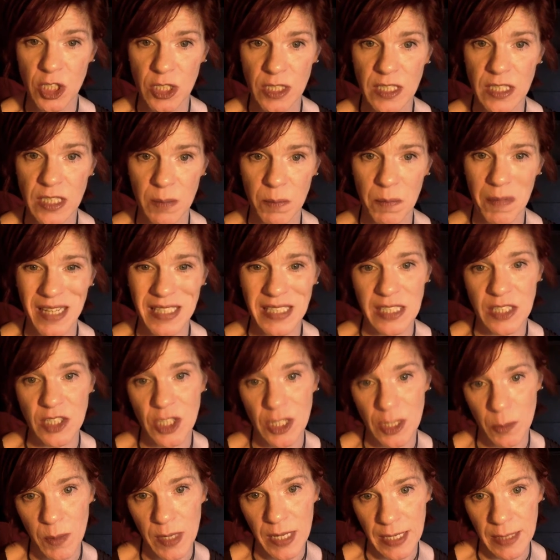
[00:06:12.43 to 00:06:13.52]
instant
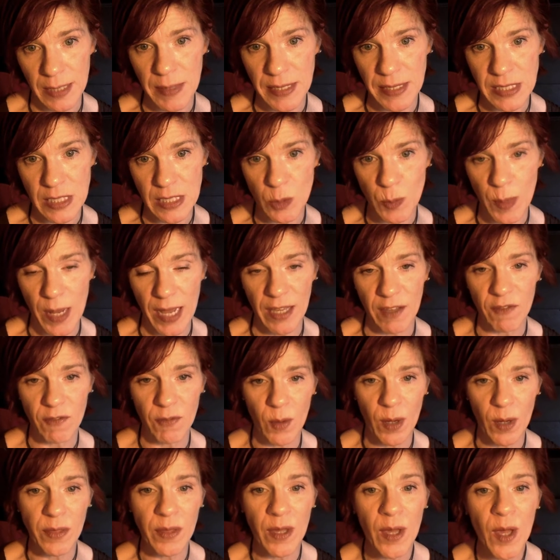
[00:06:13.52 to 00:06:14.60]
messaging. We can message back and
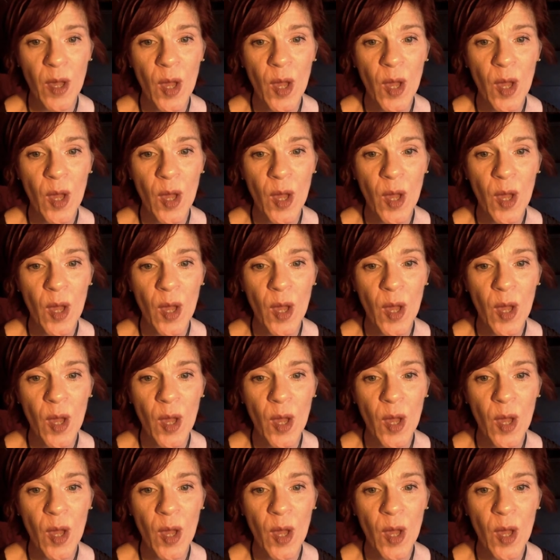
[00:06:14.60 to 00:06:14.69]
forth.